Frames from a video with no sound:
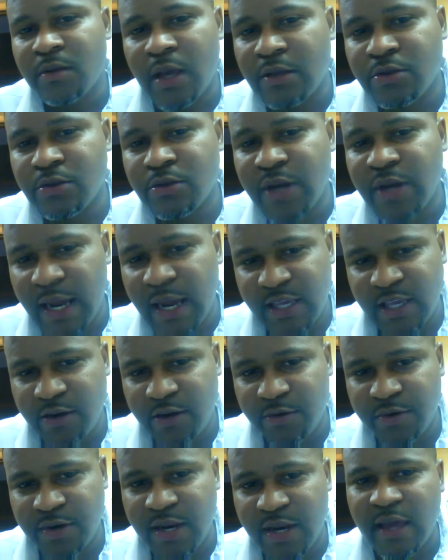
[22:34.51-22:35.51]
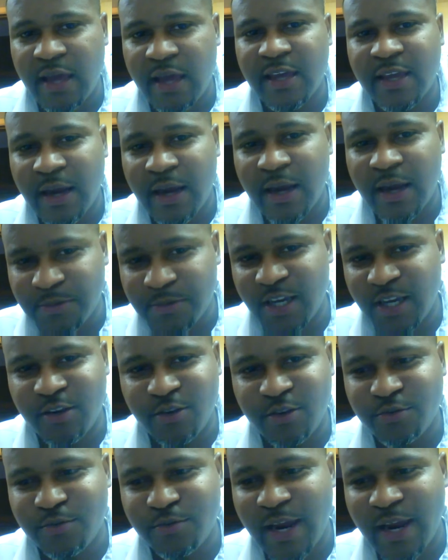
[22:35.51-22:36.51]
You're not hearing that. And I'm
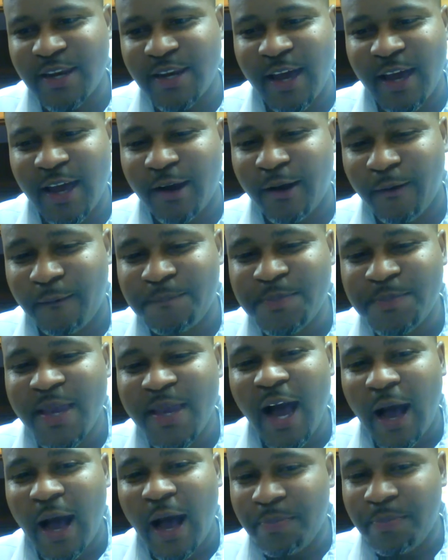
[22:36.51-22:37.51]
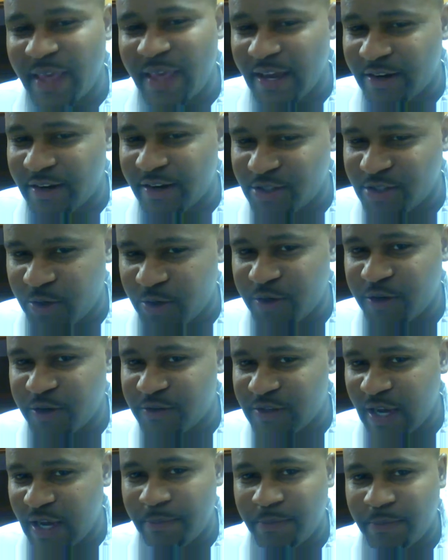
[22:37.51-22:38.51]
telling you right now, I'm that
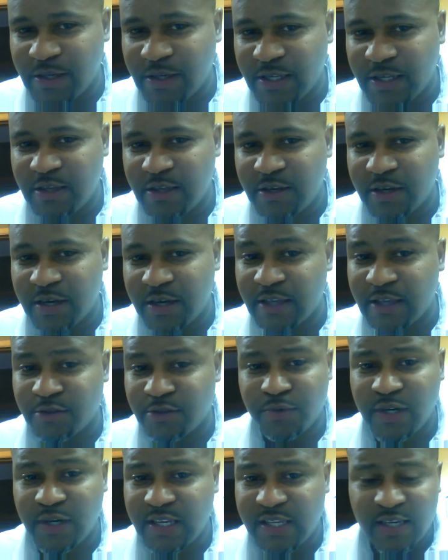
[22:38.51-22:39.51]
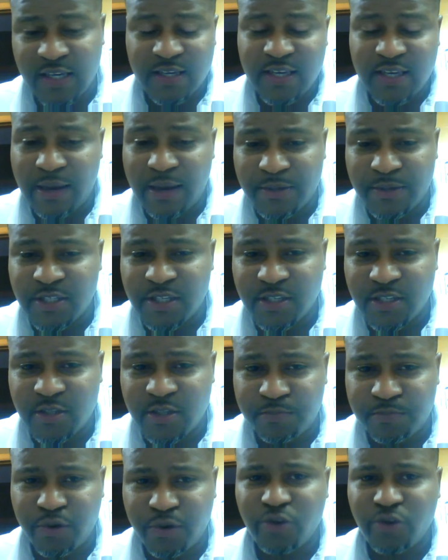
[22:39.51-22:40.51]
assertive type of leader that's really a common sense
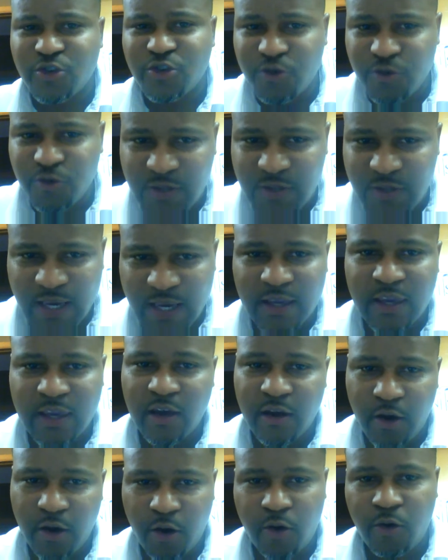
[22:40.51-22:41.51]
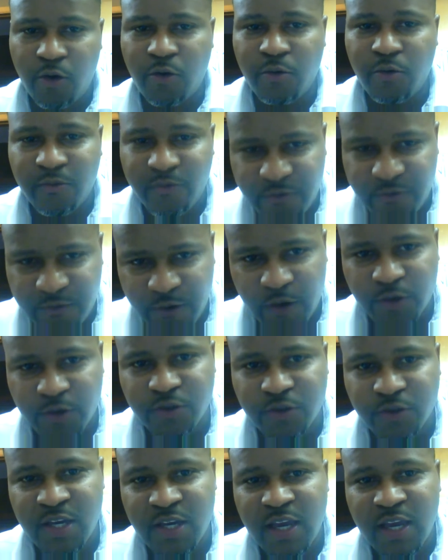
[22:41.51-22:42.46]
approach. You take care of home first.